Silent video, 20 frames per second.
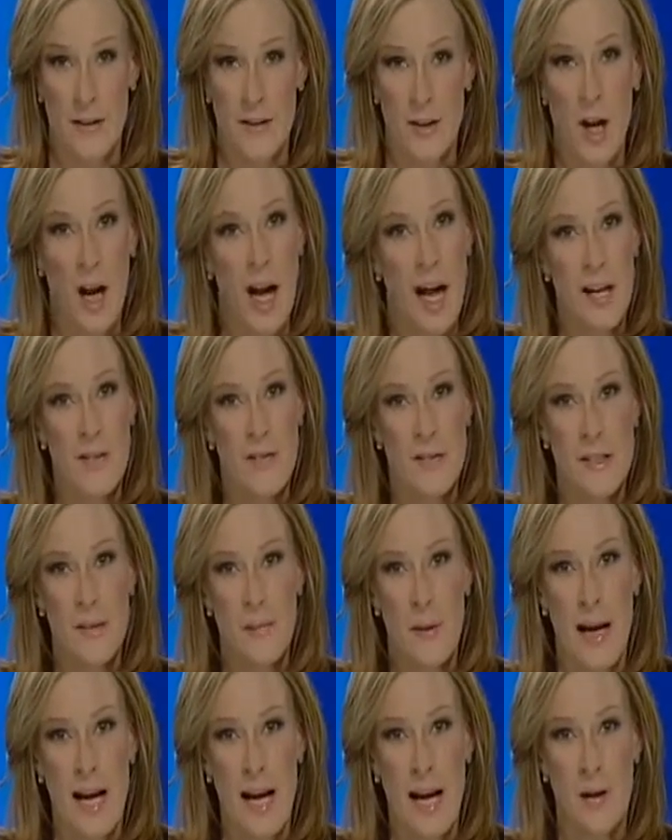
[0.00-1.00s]
At the height of
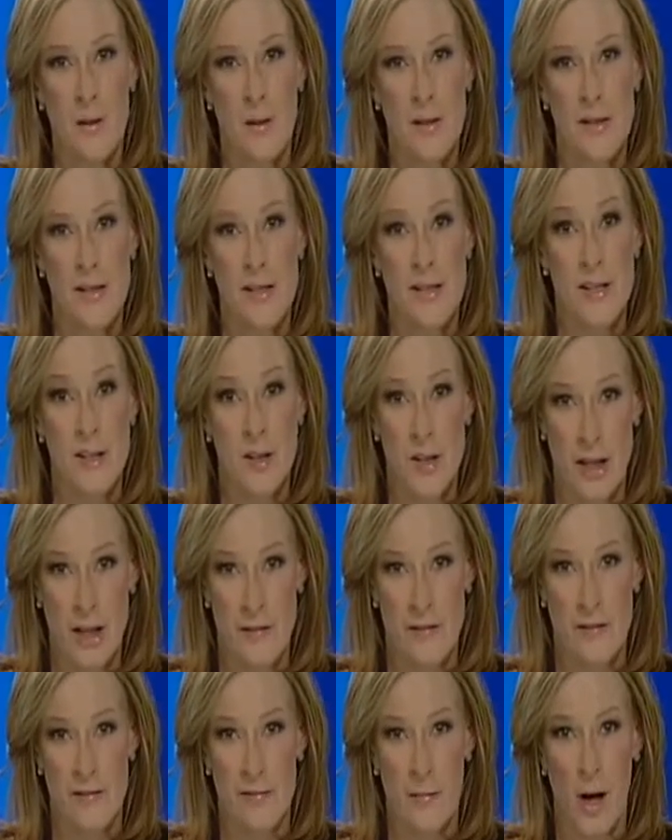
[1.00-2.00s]
his powers as the
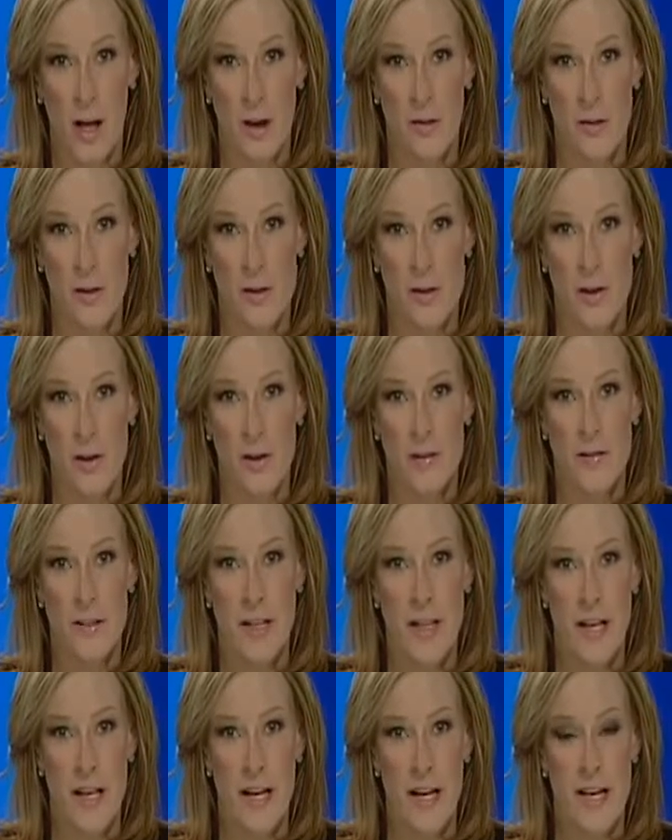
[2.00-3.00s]
chief of
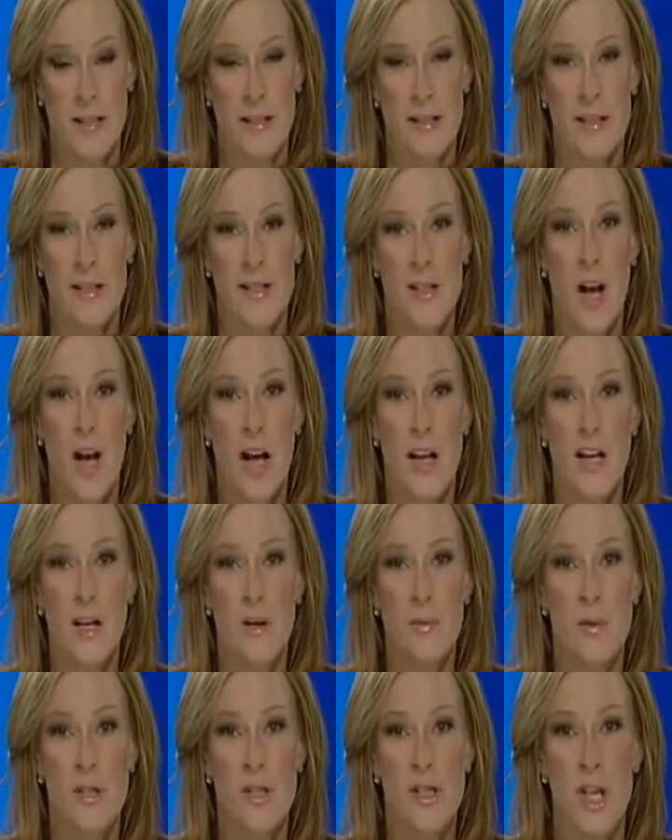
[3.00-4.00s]
Microsoft, he
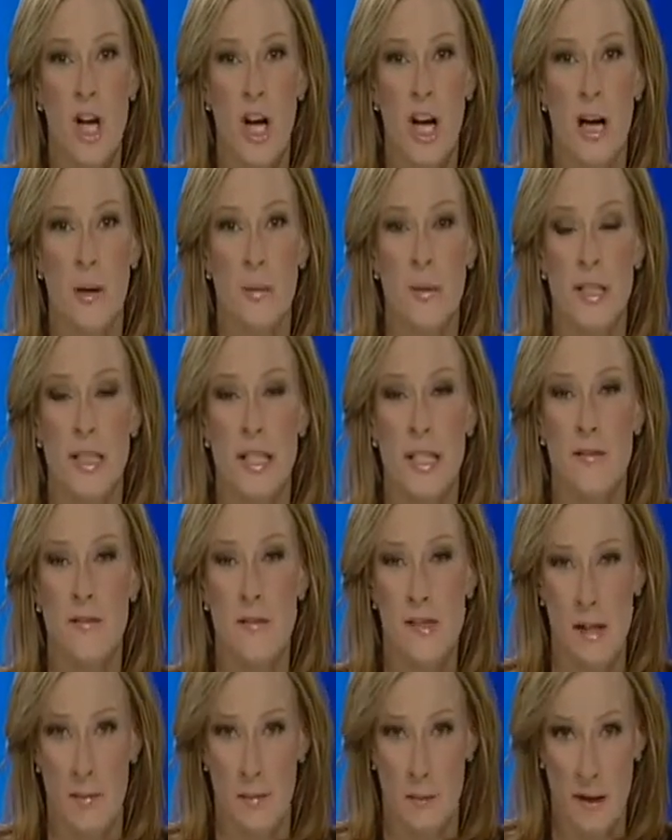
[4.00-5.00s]
decided it was time to
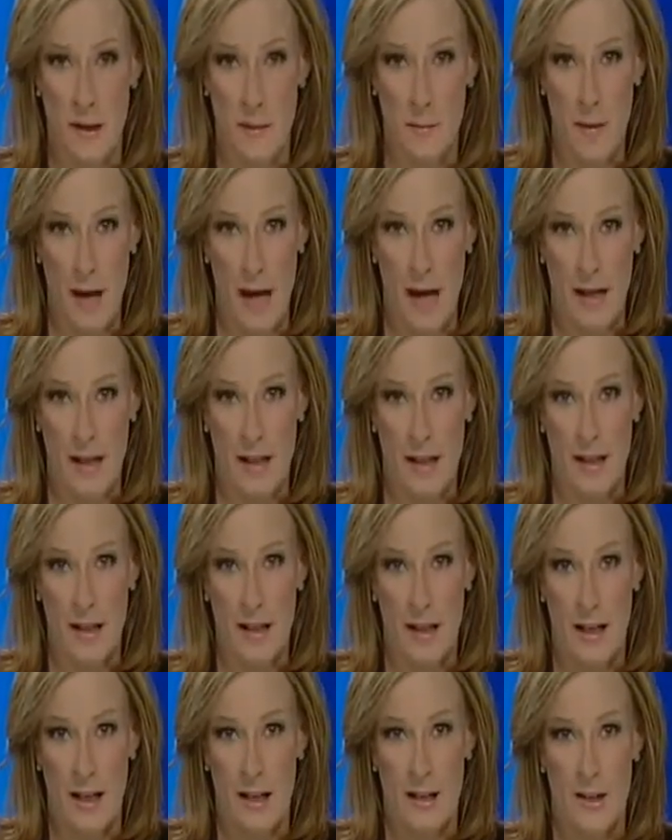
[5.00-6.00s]
give something back
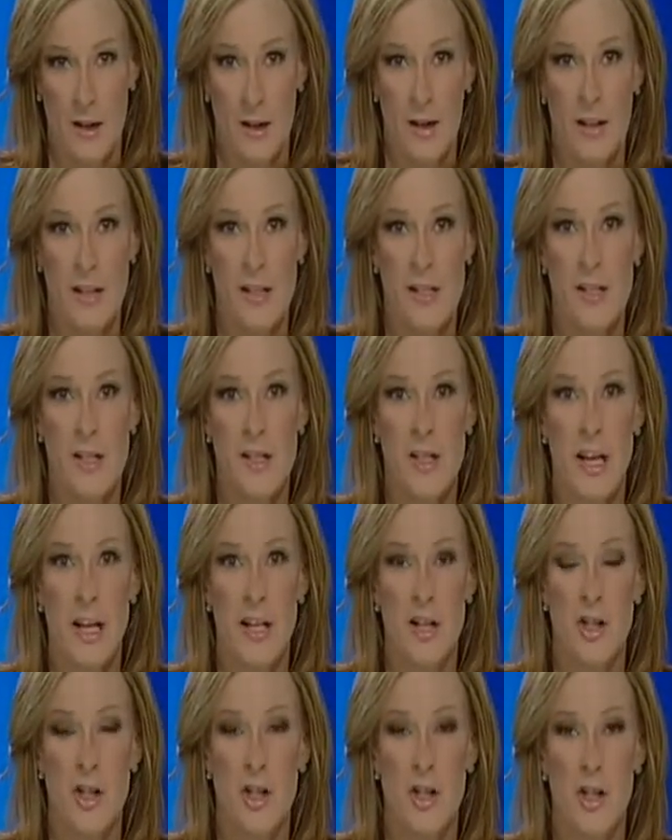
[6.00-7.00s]
and turned his
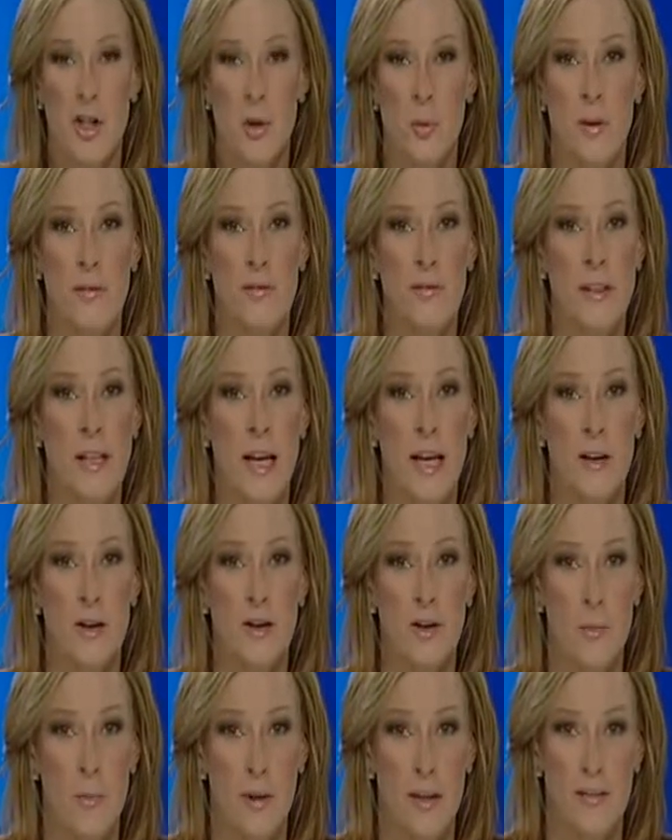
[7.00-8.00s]
attention to a
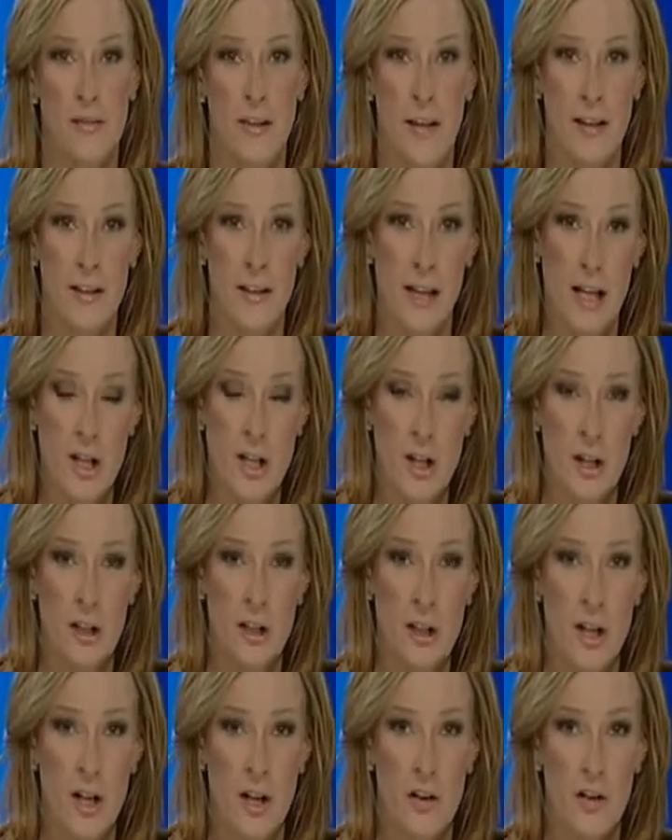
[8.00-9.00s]
philanthropic
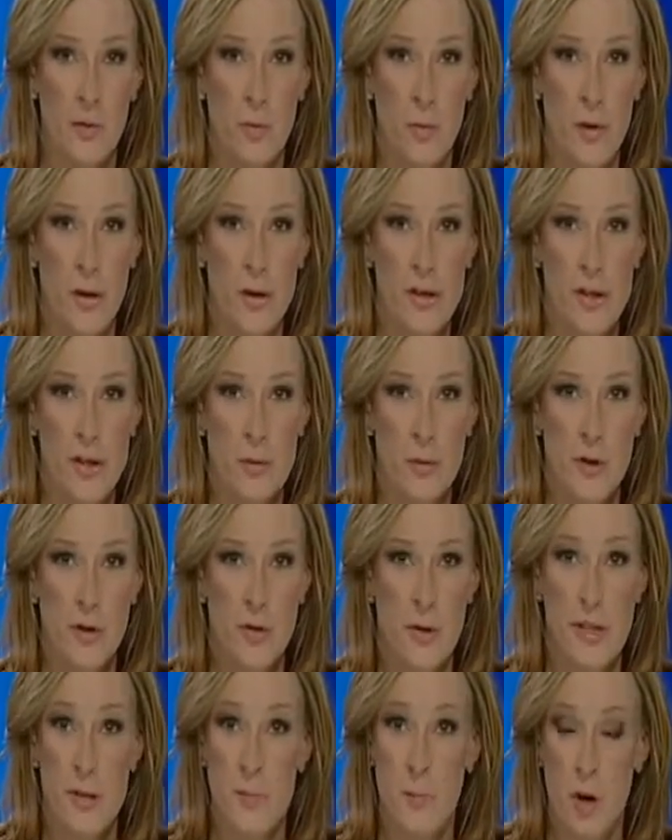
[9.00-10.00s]
foundation that works to
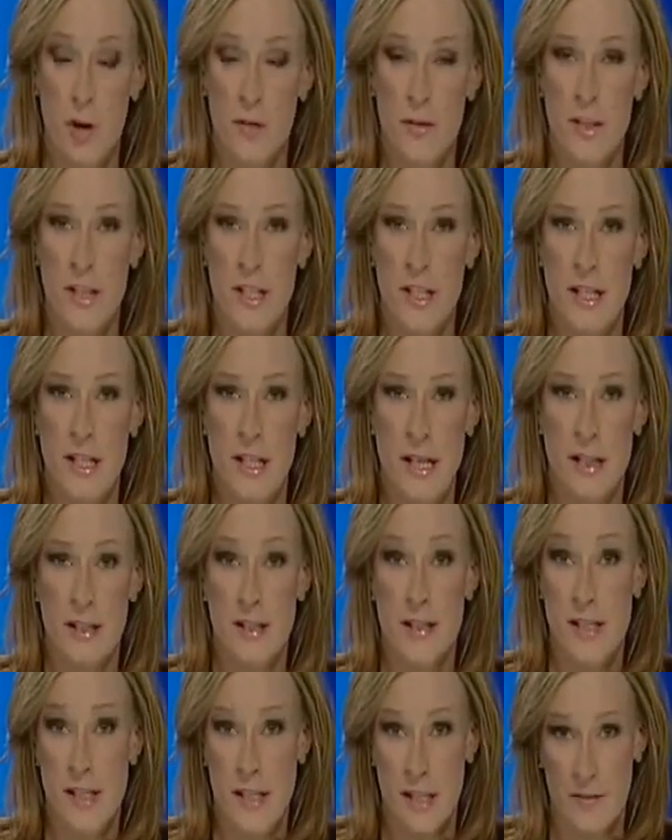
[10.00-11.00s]
address poverty
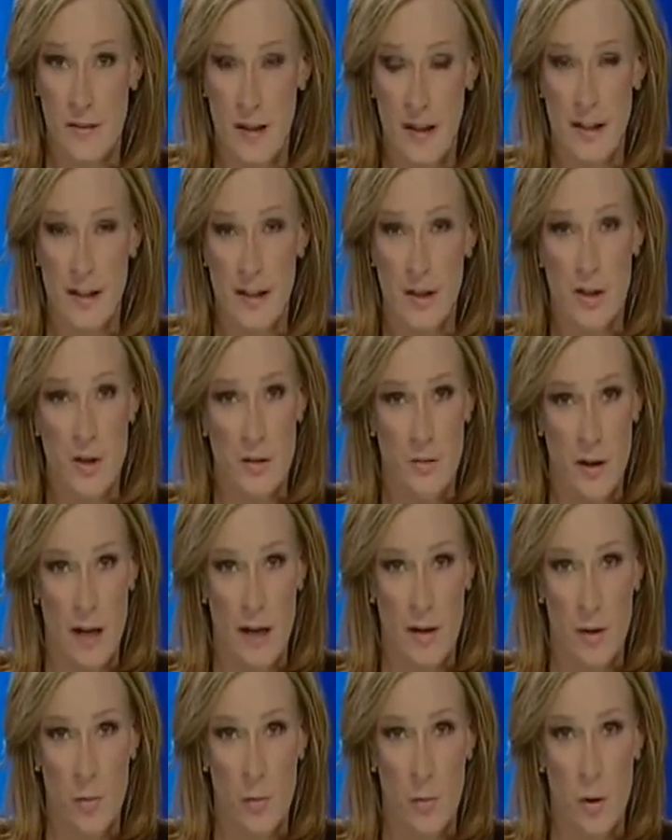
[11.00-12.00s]
and disadvantage
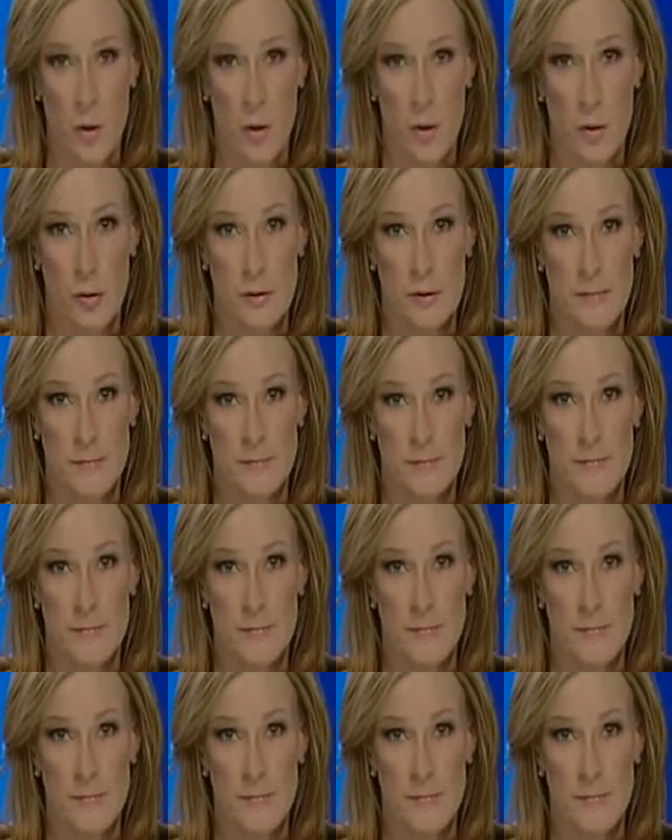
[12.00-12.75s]
around the world.